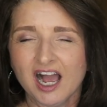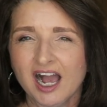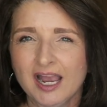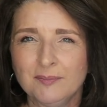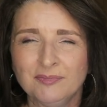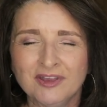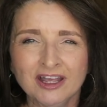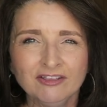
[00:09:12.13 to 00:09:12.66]

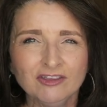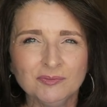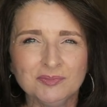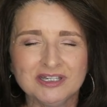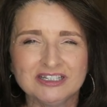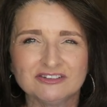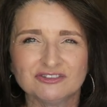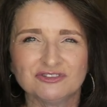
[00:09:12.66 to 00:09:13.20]
I'm not the
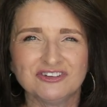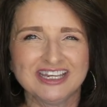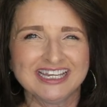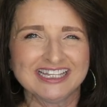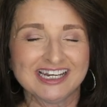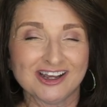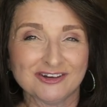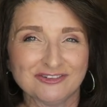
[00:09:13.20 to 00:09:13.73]
biggest
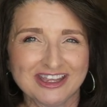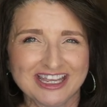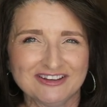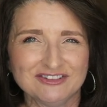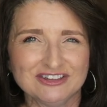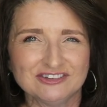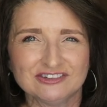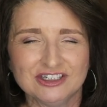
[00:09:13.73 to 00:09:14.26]
fan of
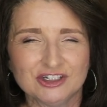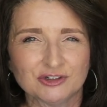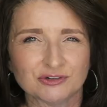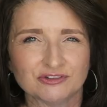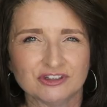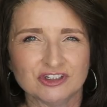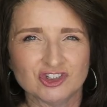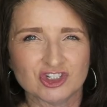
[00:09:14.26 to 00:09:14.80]
heavy
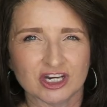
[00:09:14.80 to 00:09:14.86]
sneakers in